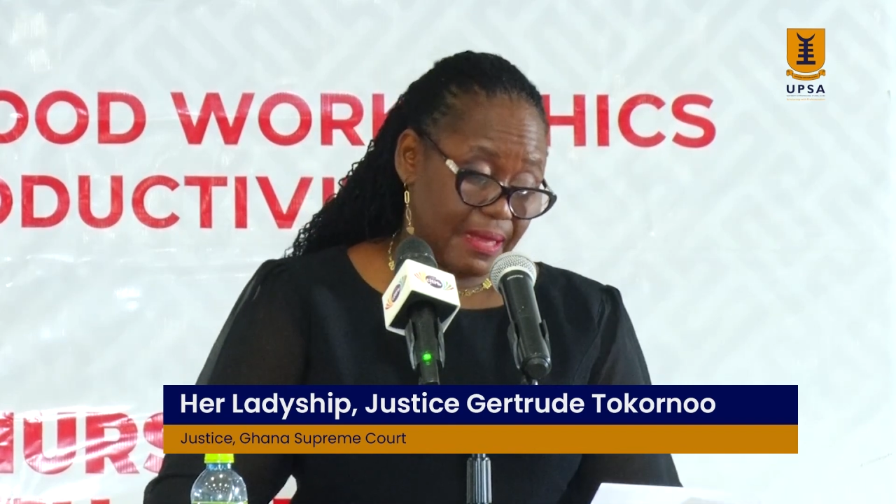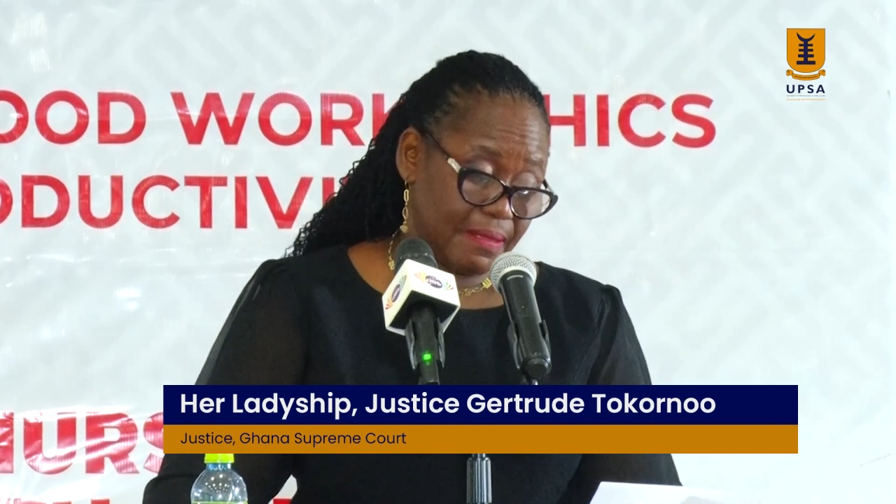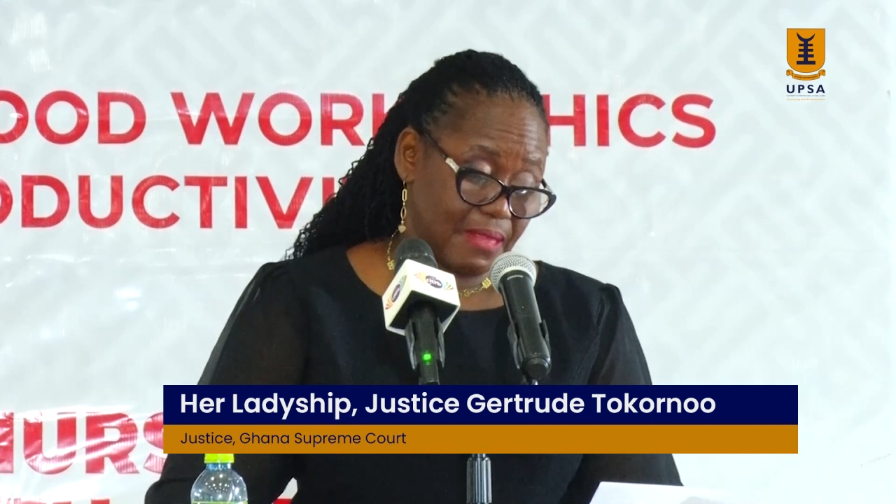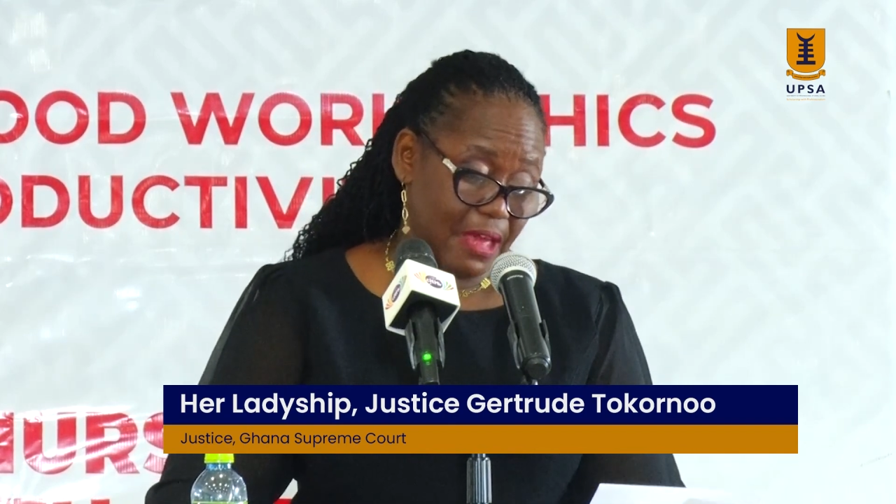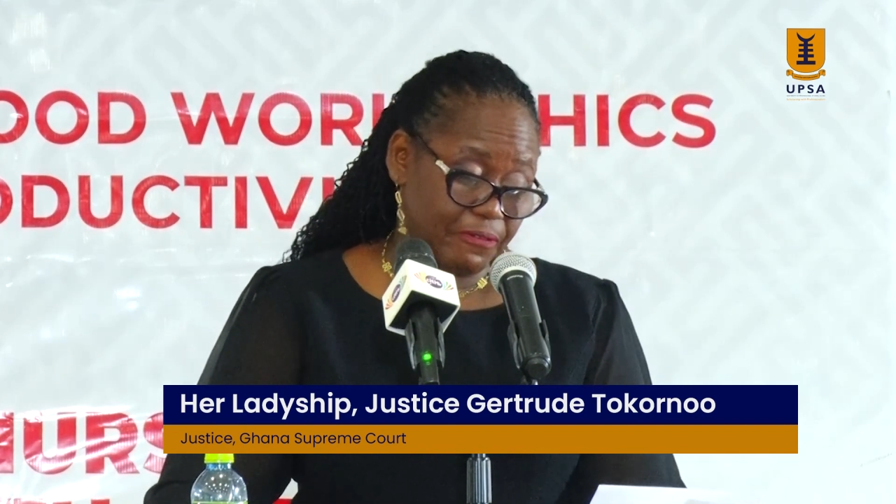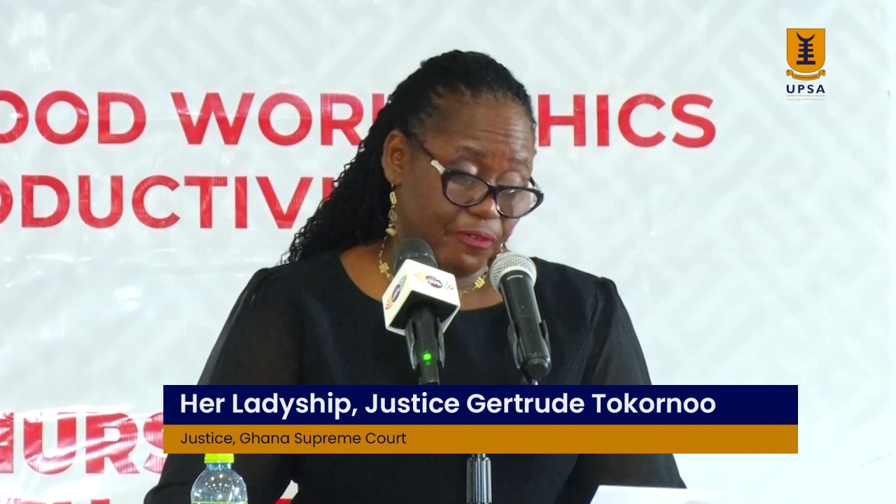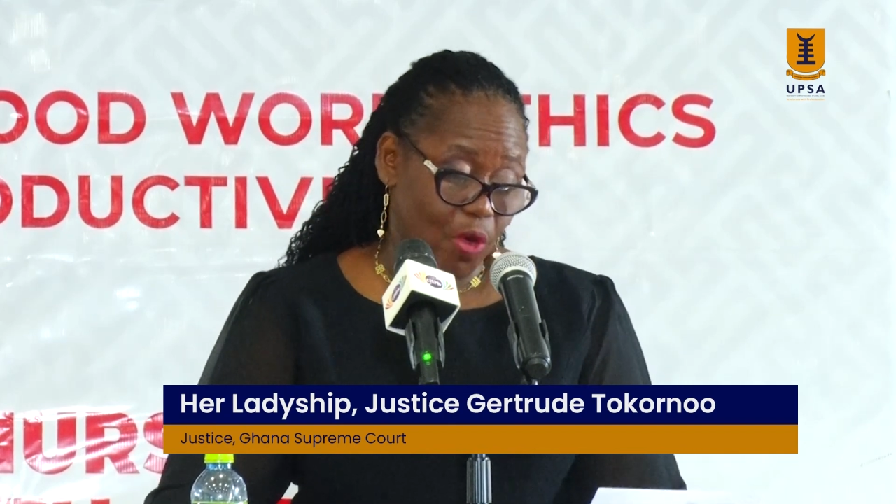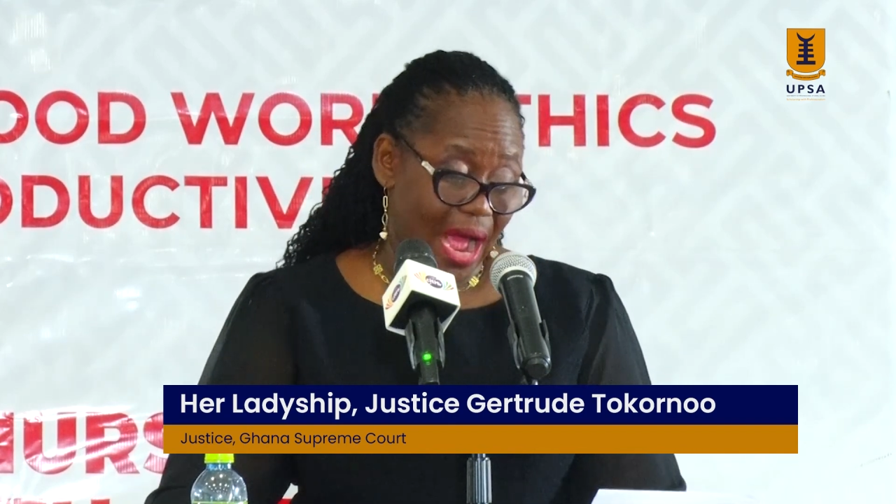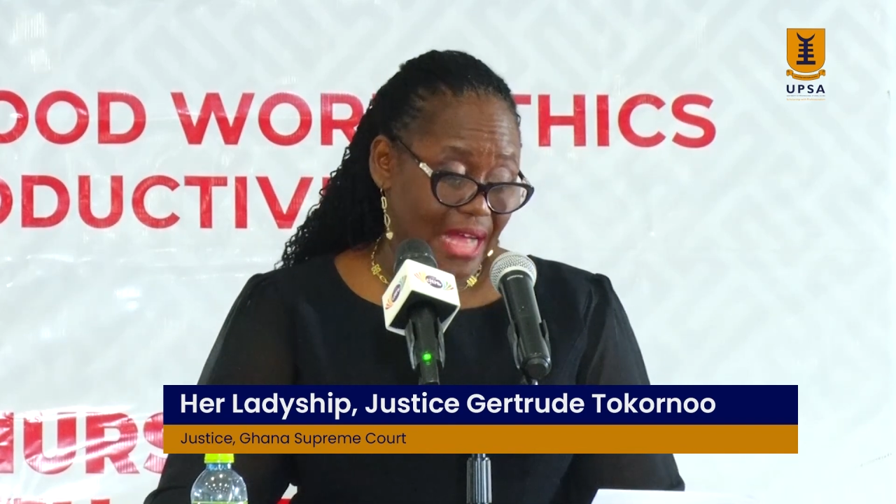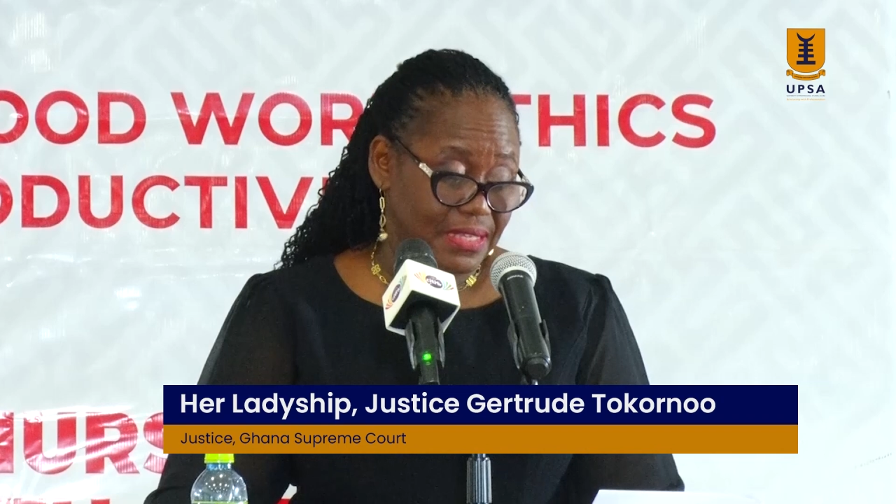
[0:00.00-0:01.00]

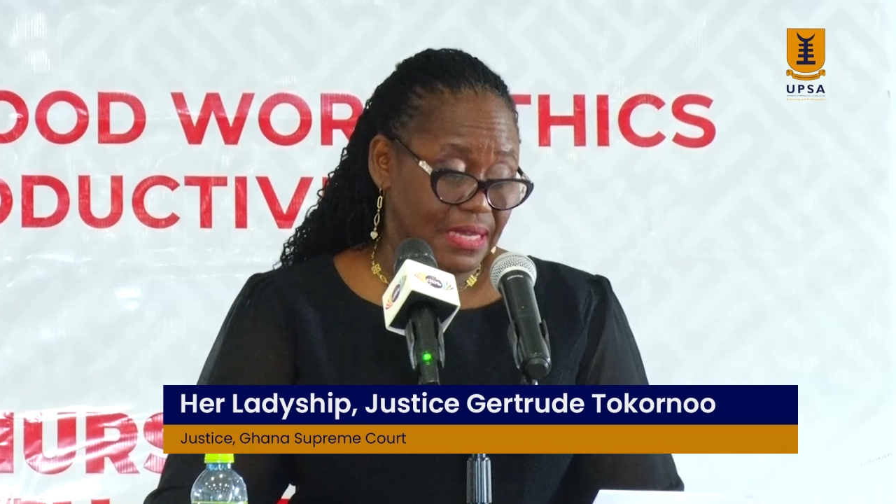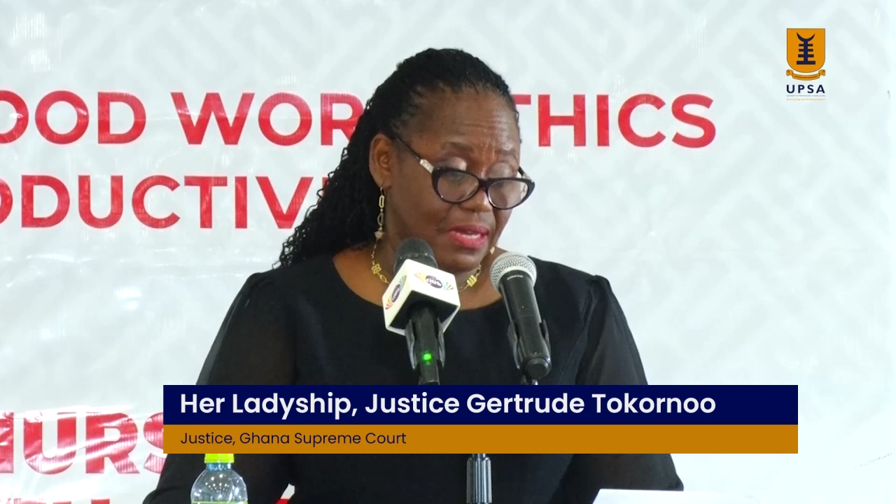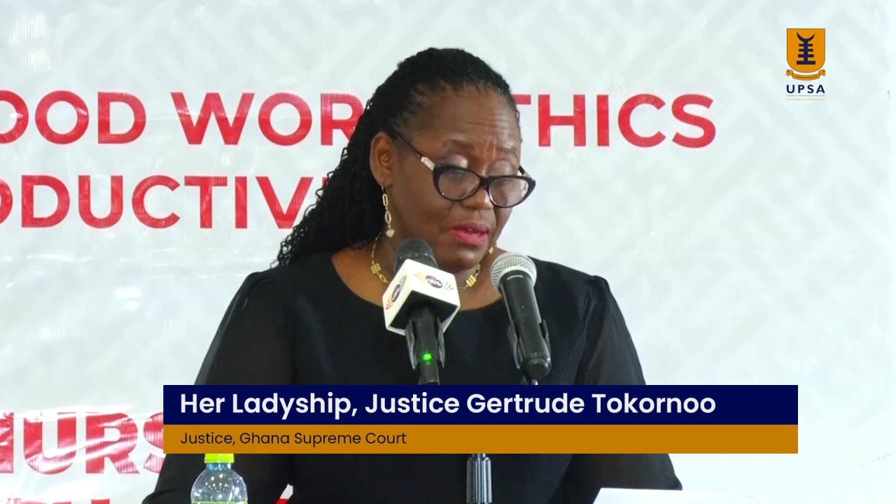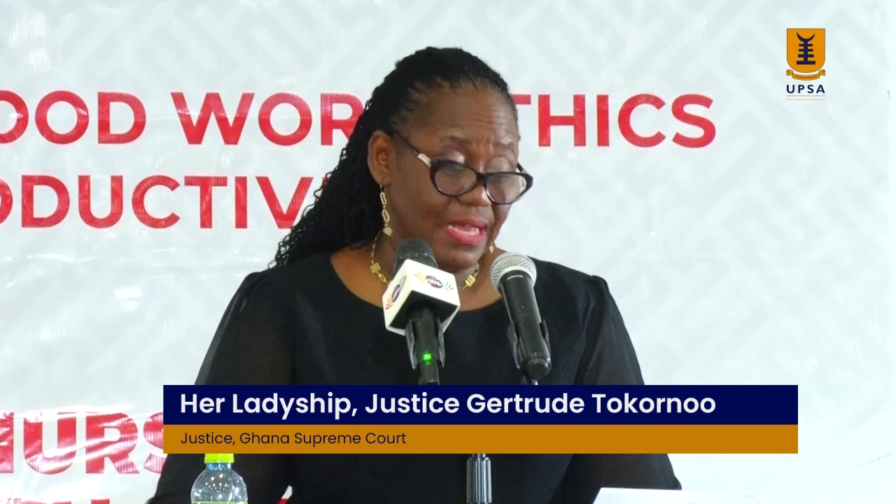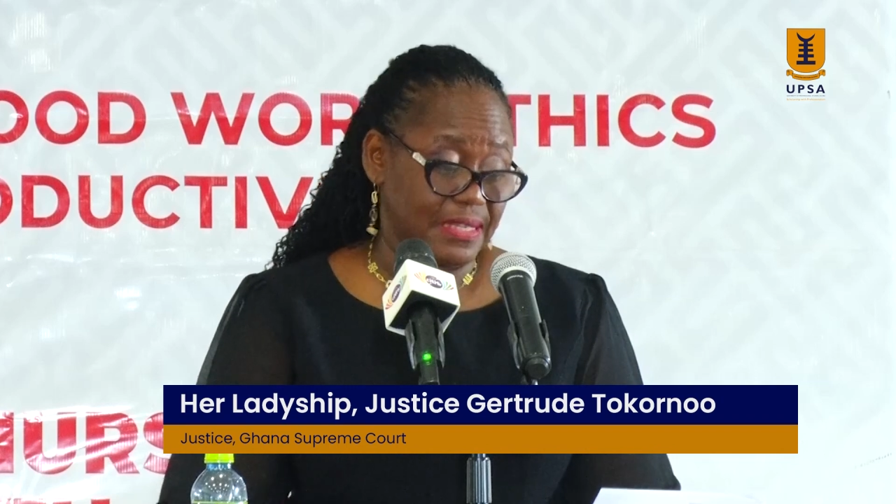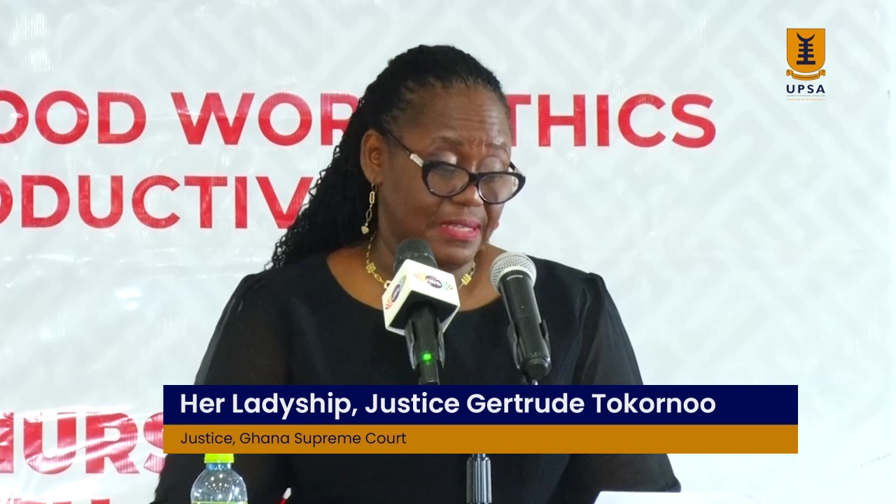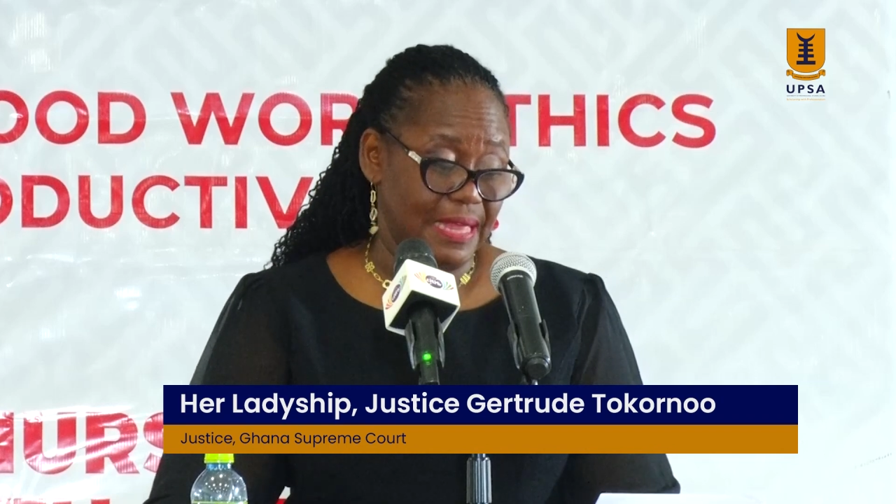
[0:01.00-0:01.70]
therefore, articulate